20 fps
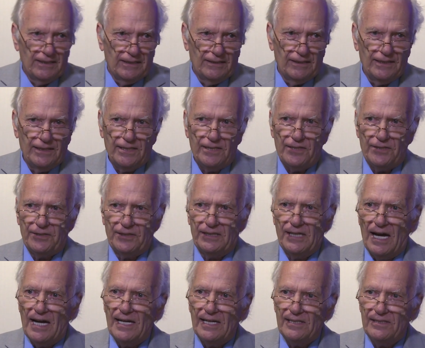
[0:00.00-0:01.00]
Glen has
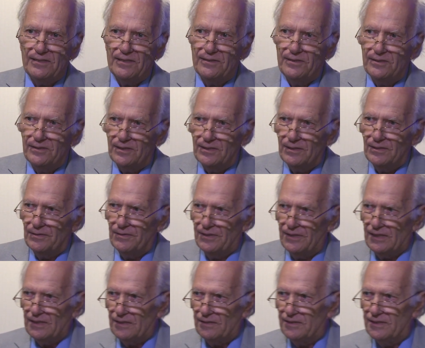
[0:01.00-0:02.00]
guided
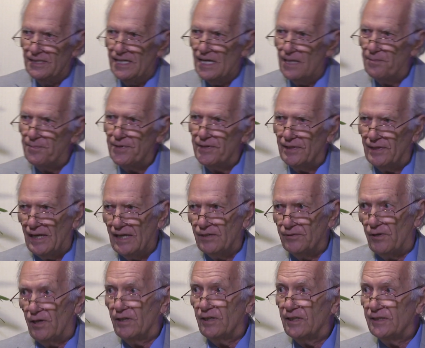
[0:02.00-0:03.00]
the depth
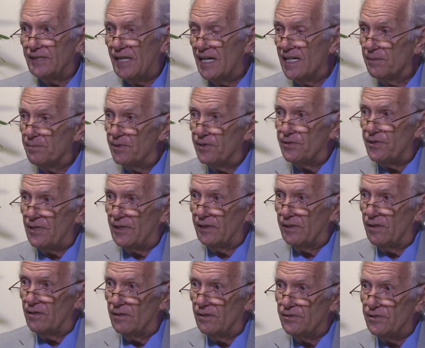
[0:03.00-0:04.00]
and archetypal
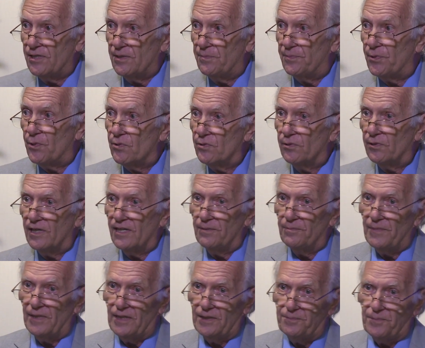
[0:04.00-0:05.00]
psychology
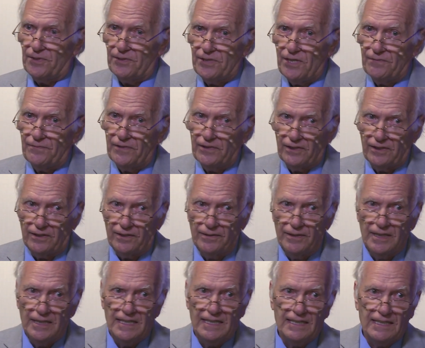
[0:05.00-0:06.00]
program at Pacifica
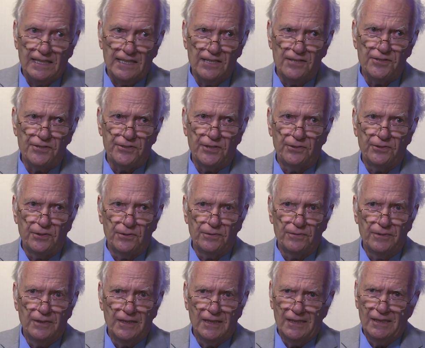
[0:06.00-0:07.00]

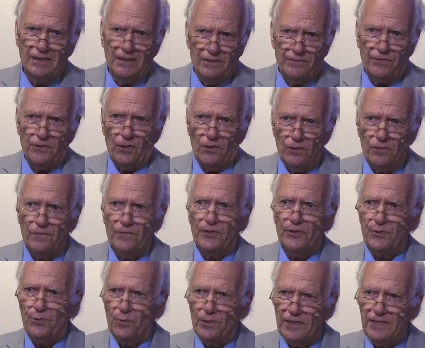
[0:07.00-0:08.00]
Institute for over
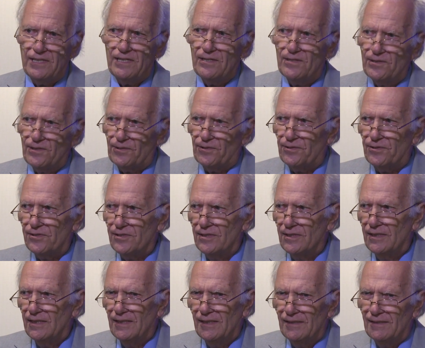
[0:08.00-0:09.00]
20 years.
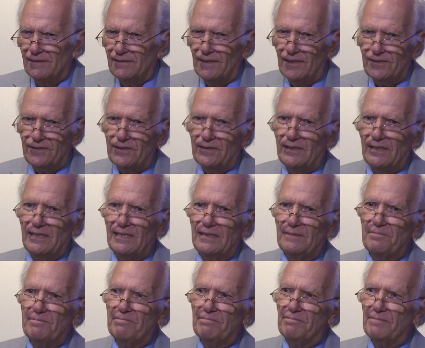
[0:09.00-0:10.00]
That's an
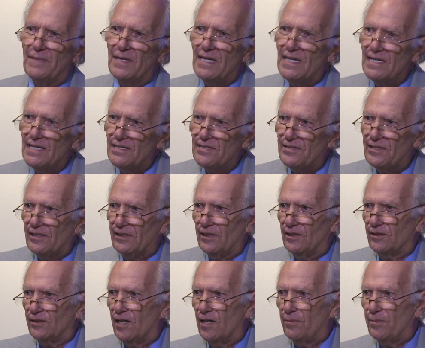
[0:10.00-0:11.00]
amazing
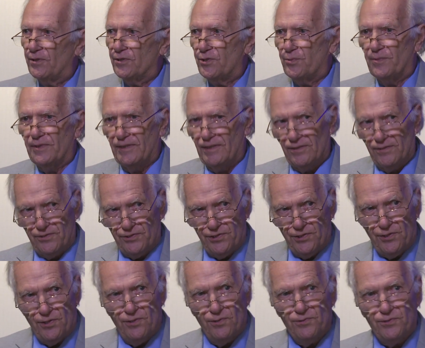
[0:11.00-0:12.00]
accomplishment and
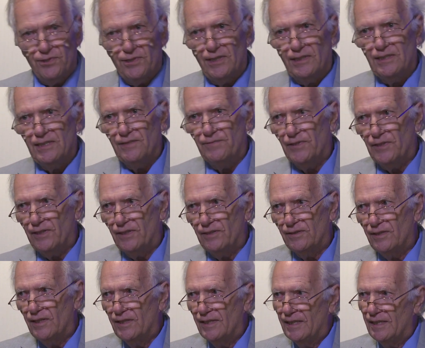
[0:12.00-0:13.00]
so
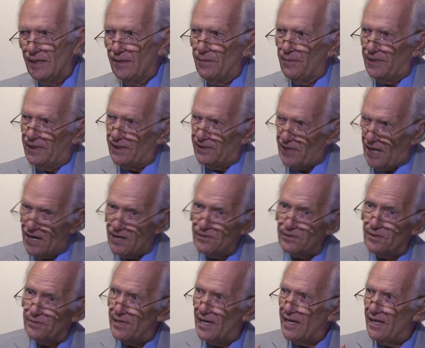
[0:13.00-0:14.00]
significant, because
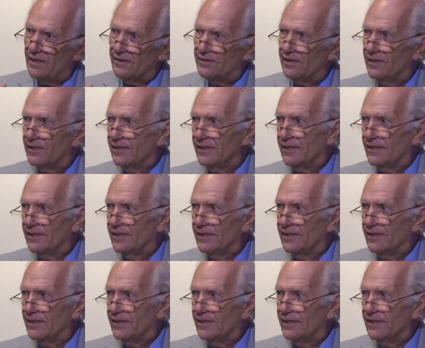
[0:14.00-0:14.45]
out of that